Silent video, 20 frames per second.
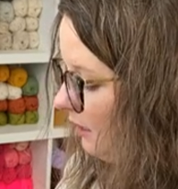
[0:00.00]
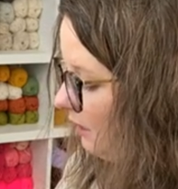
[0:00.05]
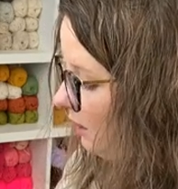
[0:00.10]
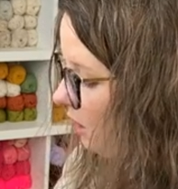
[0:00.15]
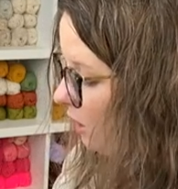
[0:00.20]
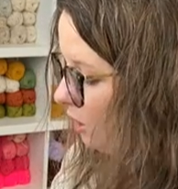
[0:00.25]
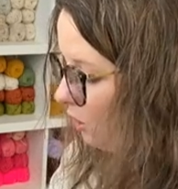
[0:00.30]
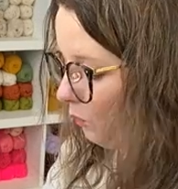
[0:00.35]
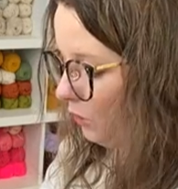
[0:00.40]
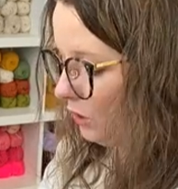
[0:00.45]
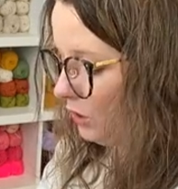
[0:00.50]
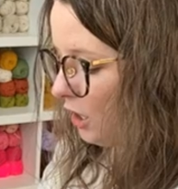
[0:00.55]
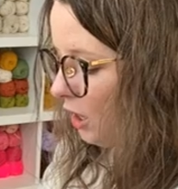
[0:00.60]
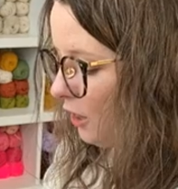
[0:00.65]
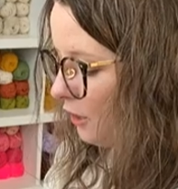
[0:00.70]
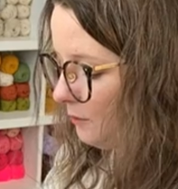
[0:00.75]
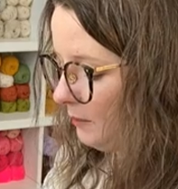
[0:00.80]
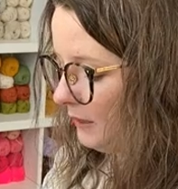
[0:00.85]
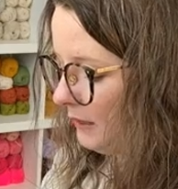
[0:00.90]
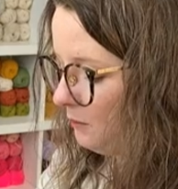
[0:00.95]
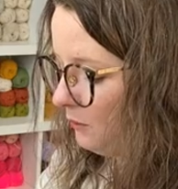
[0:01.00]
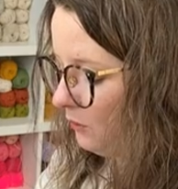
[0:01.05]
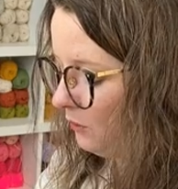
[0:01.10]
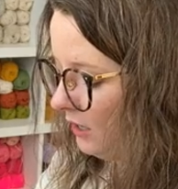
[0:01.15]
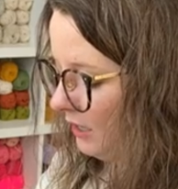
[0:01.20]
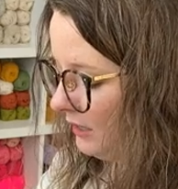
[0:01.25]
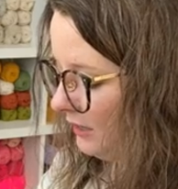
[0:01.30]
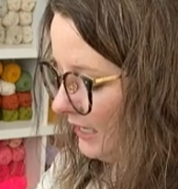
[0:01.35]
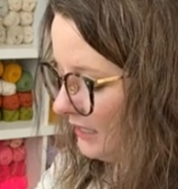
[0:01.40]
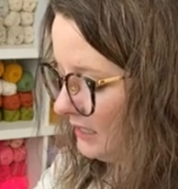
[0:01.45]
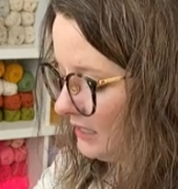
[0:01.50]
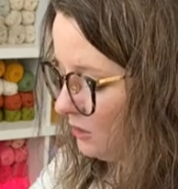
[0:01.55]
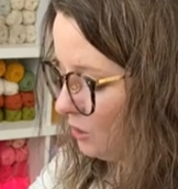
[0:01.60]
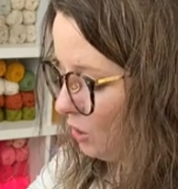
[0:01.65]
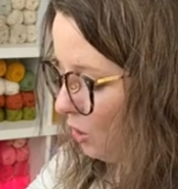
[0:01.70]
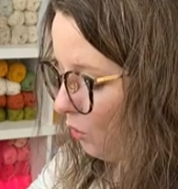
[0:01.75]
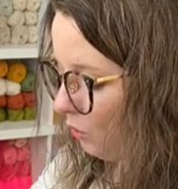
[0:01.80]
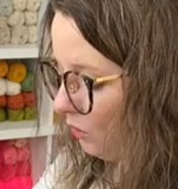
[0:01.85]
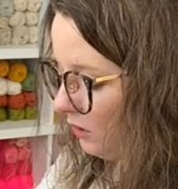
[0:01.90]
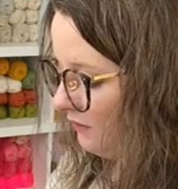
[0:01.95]
are one dollar people, and that's
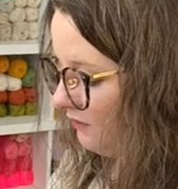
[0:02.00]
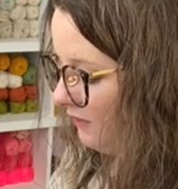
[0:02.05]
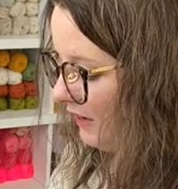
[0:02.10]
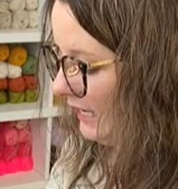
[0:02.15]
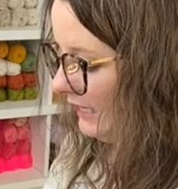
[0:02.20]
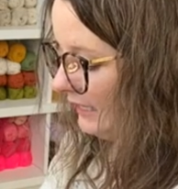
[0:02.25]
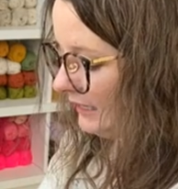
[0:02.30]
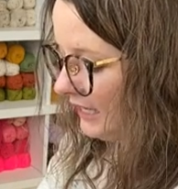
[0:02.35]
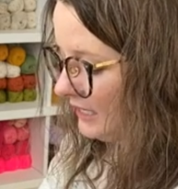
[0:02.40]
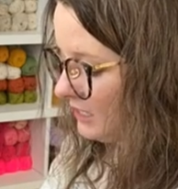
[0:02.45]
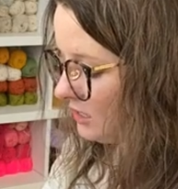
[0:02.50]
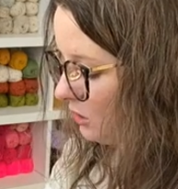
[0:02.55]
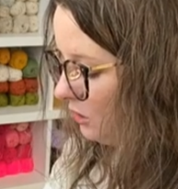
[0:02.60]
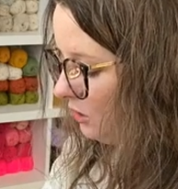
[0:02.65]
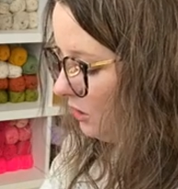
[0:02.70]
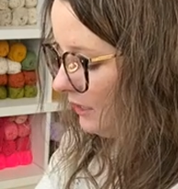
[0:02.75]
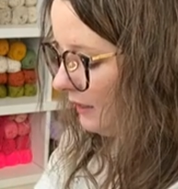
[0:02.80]
totally fine and that's good.